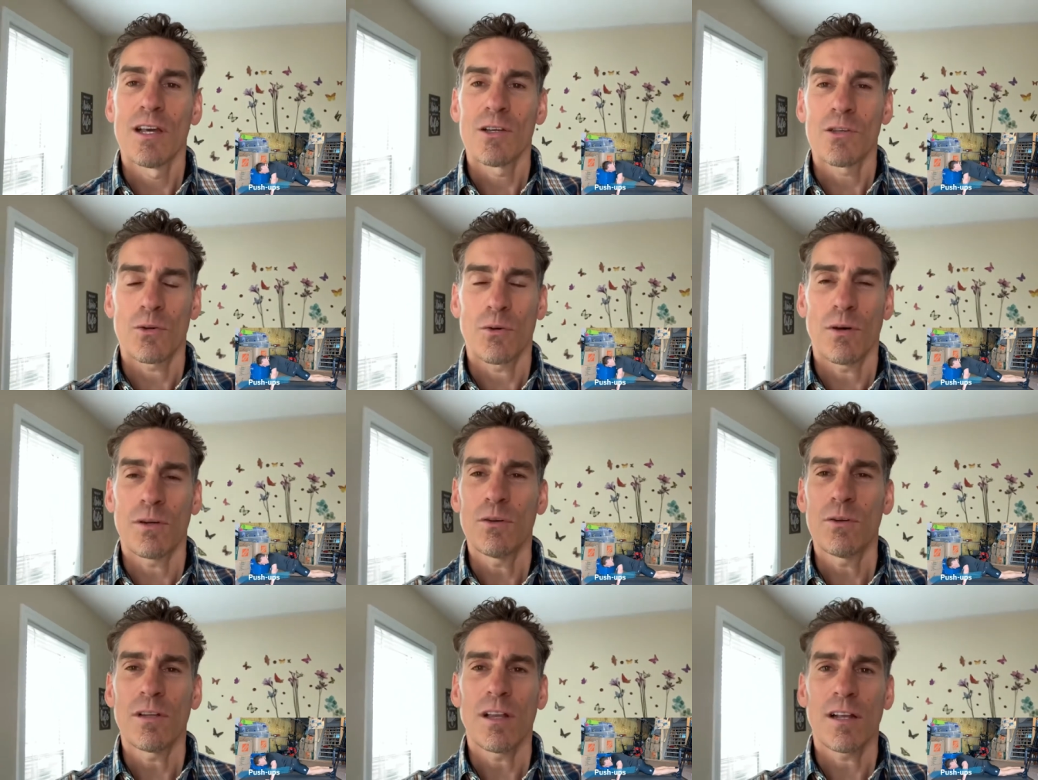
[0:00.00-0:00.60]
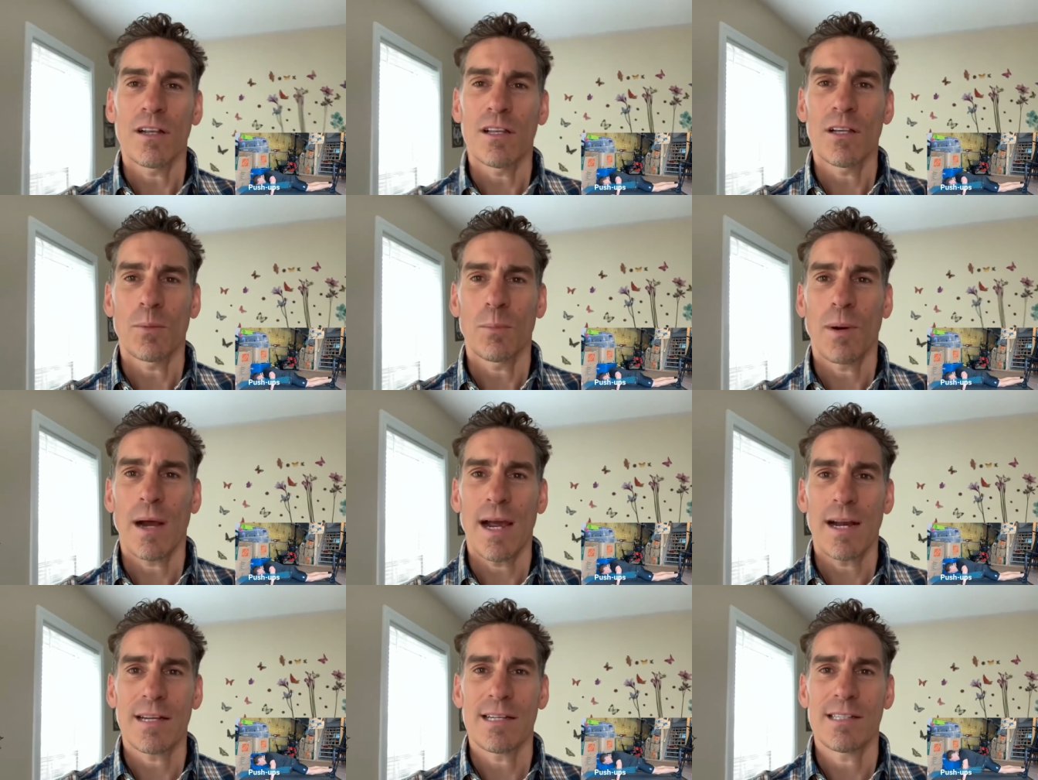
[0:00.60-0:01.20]
so I do a lot of little
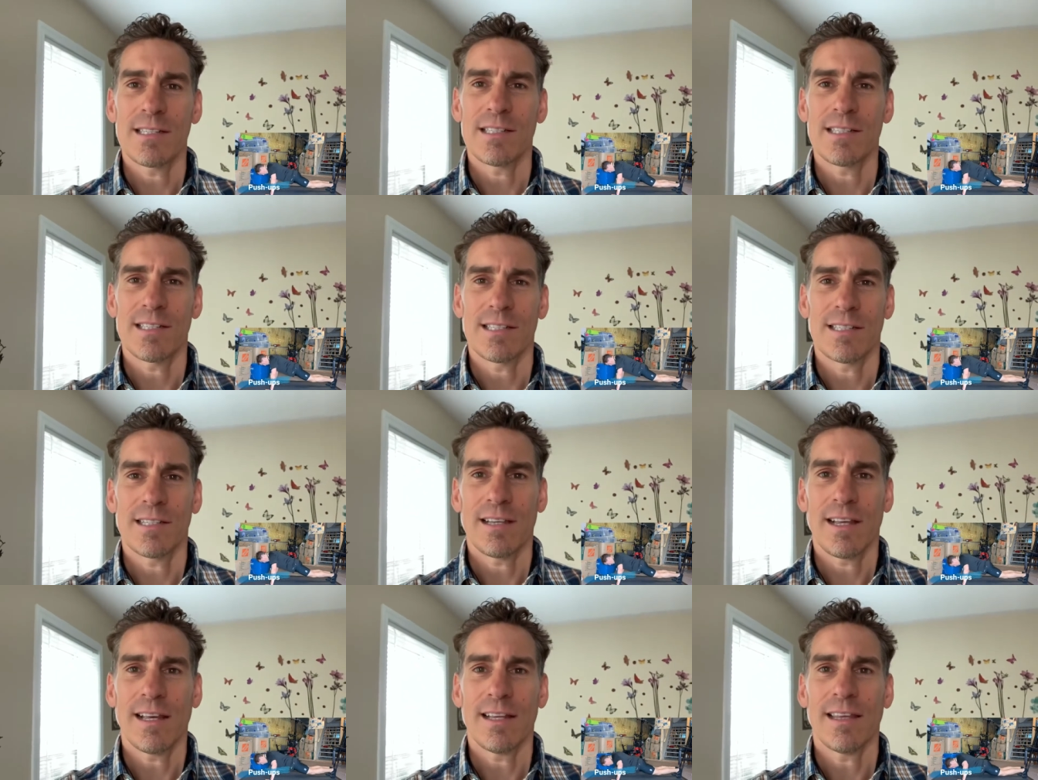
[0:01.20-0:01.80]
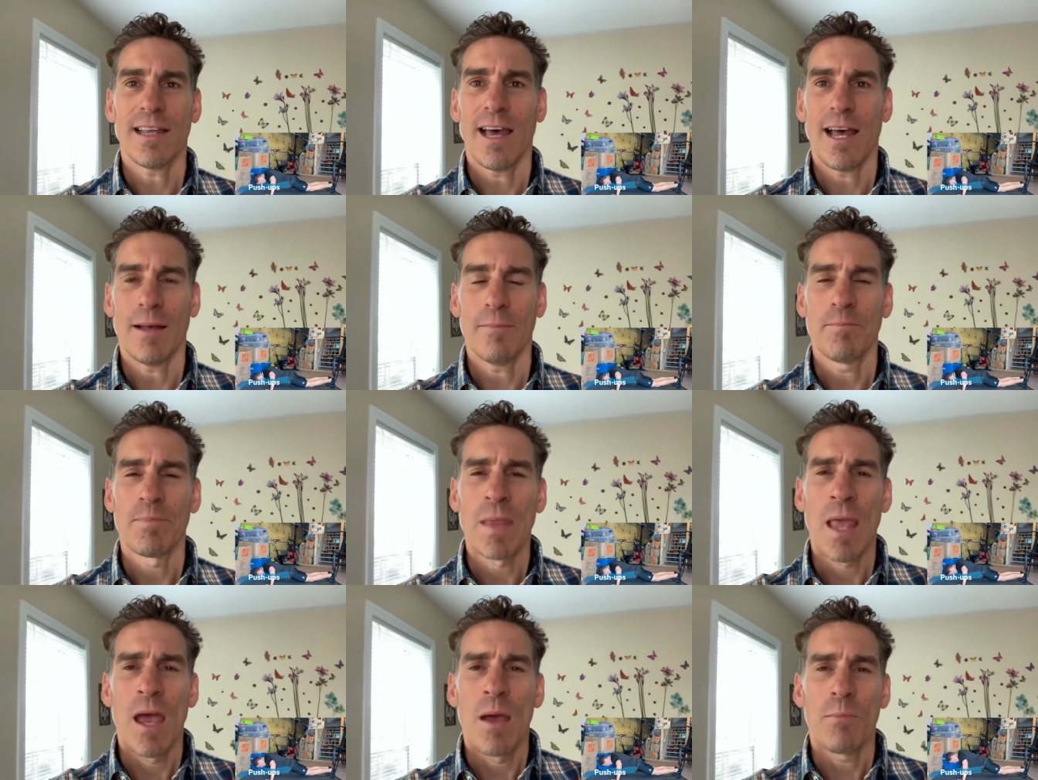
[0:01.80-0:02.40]
practices like that.